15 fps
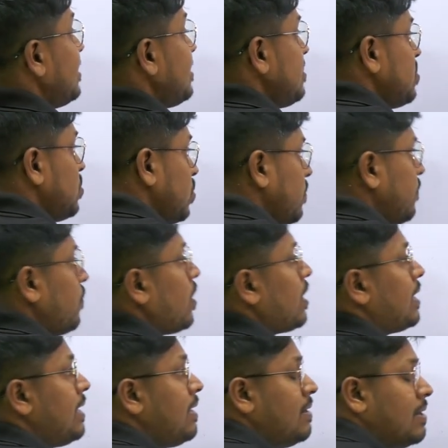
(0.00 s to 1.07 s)
this
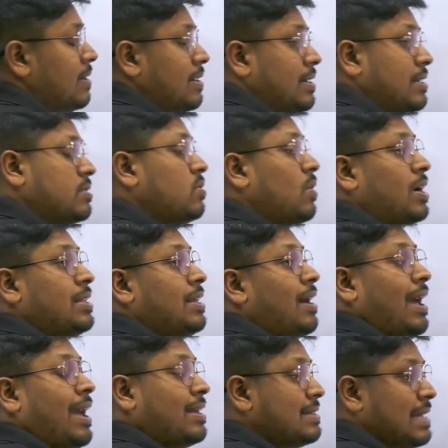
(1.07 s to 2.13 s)
240 is not
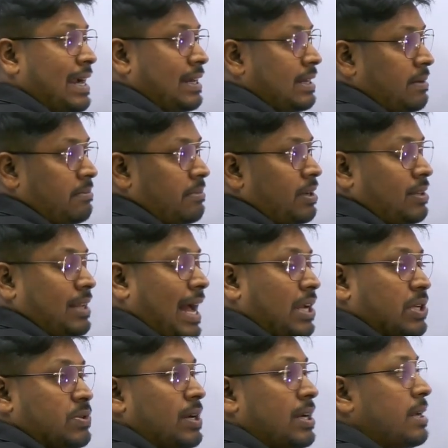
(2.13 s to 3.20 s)
the exact number. The
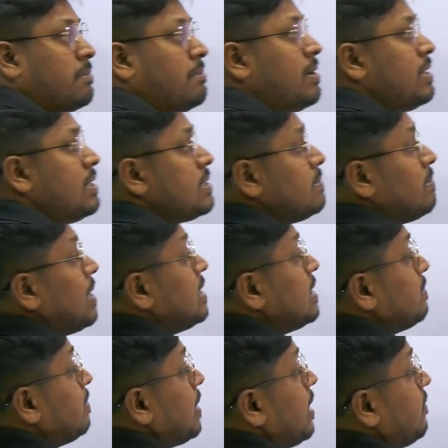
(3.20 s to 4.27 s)
actual number is
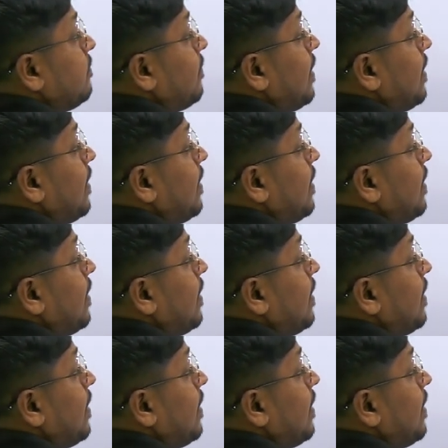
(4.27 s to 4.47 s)
multiplied